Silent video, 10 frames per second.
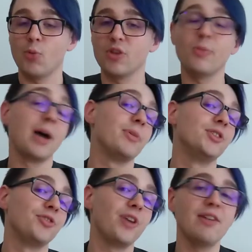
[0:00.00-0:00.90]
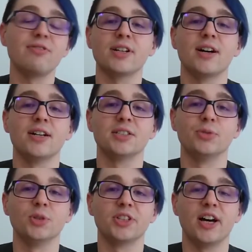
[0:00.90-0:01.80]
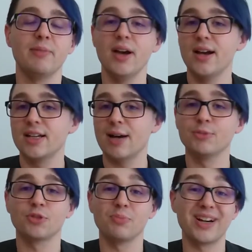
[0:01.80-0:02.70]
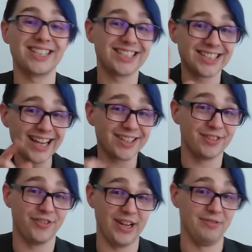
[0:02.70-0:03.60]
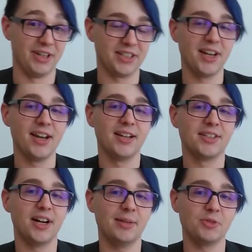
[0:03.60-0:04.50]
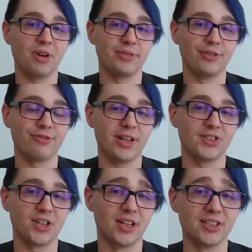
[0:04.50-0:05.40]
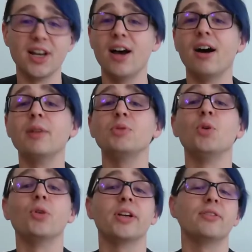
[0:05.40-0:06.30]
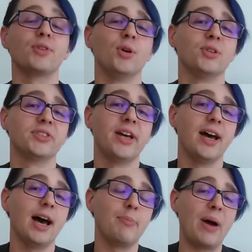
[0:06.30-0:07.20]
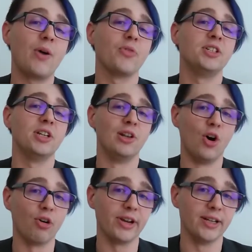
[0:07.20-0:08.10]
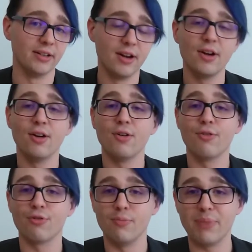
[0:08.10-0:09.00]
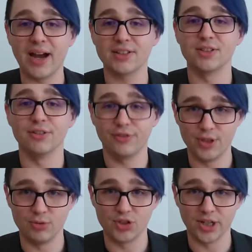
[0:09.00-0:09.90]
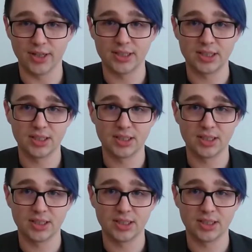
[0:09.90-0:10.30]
and one of my most favourite cars of all time comes from my second favourite time travel franchise. I'm talking, of course, about the DeLorean from Back to the Future.